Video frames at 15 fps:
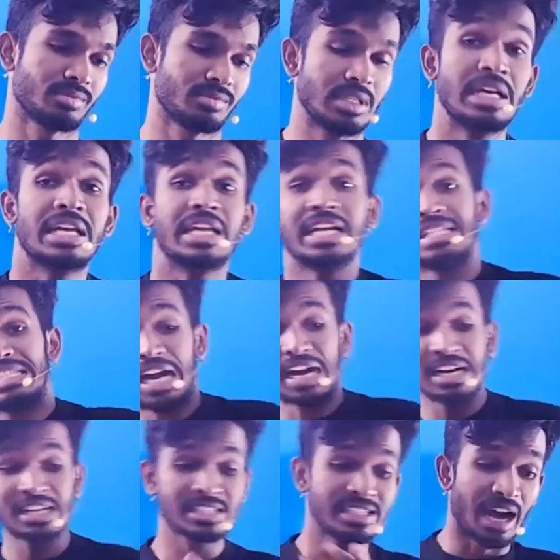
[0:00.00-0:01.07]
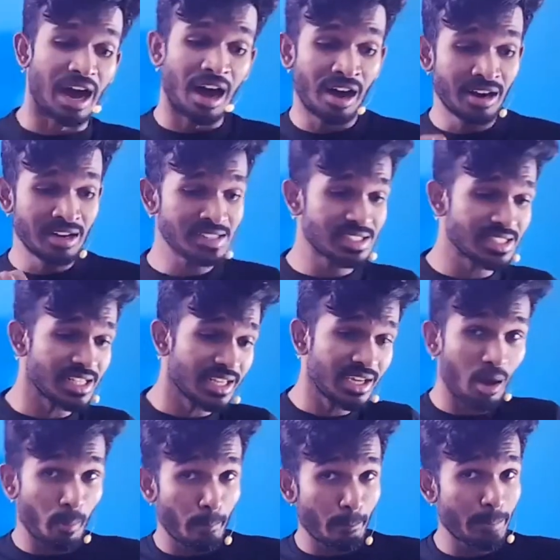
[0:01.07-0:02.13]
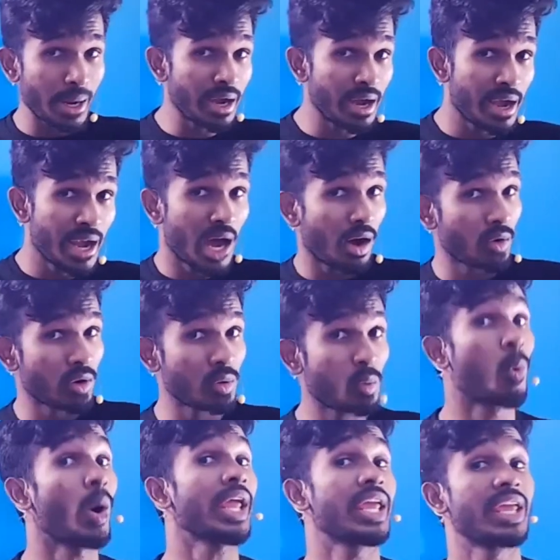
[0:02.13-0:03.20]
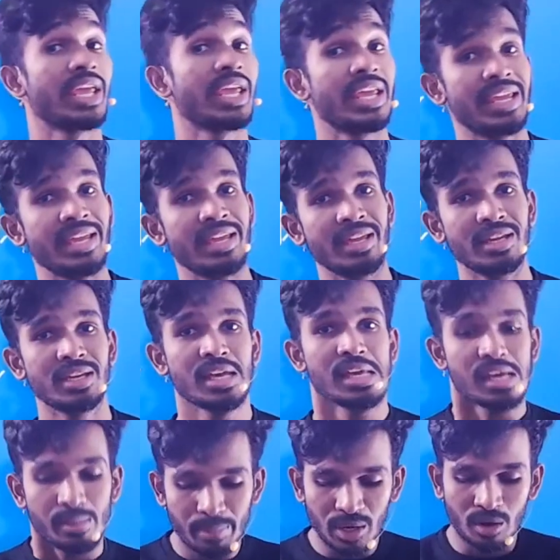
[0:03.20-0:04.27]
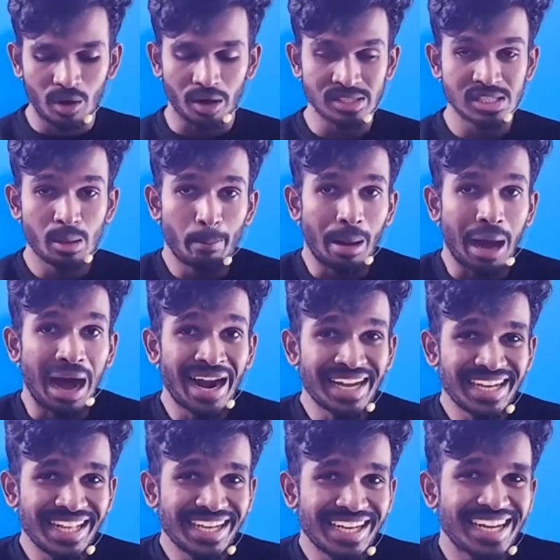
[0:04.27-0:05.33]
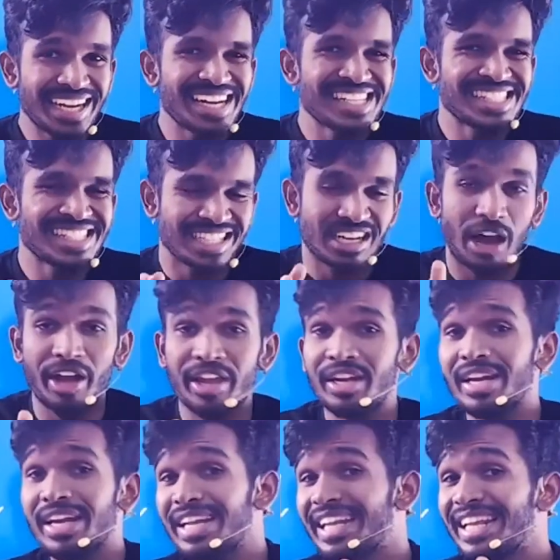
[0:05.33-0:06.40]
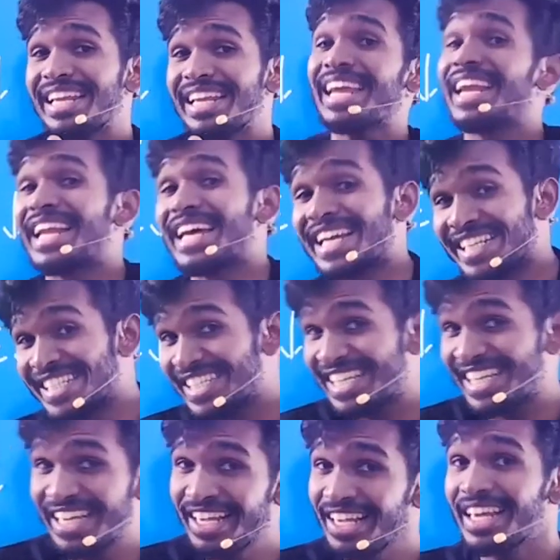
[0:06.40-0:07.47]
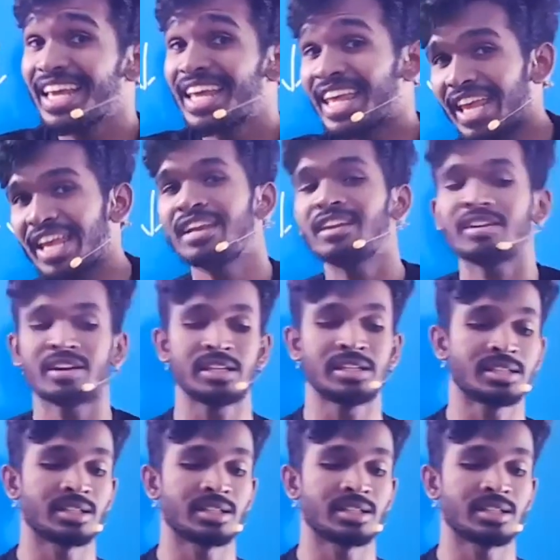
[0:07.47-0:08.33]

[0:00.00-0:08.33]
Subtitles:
It starts dancing up and down. Why? Because the particles' kinetic energy increases.